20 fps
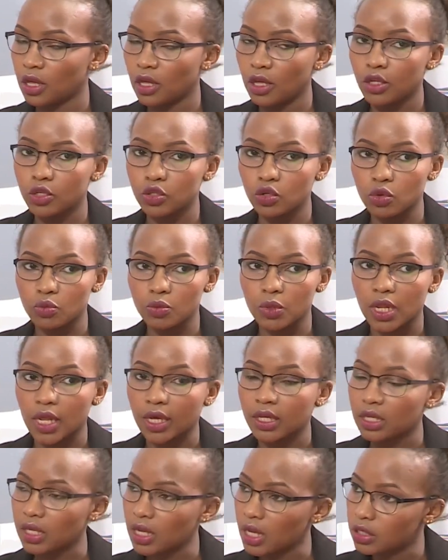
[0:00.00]
So it'll be like,
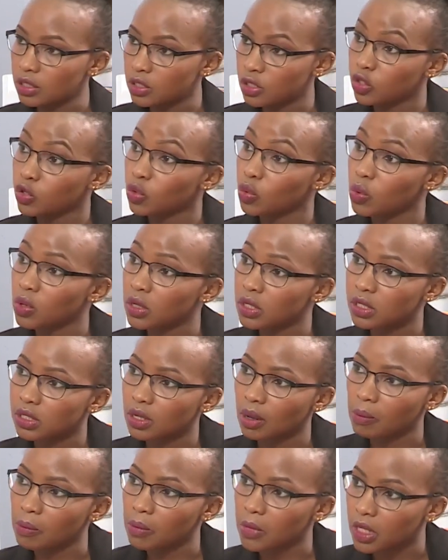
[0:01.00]
yes, you want
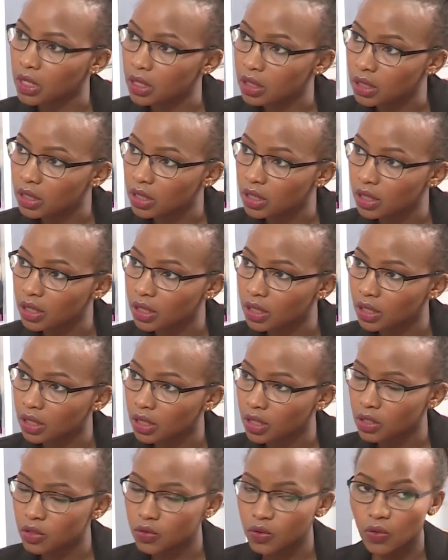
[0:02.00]
some milk?
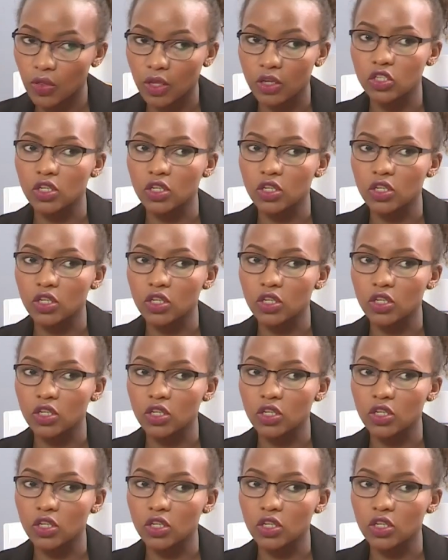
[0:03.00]
So that she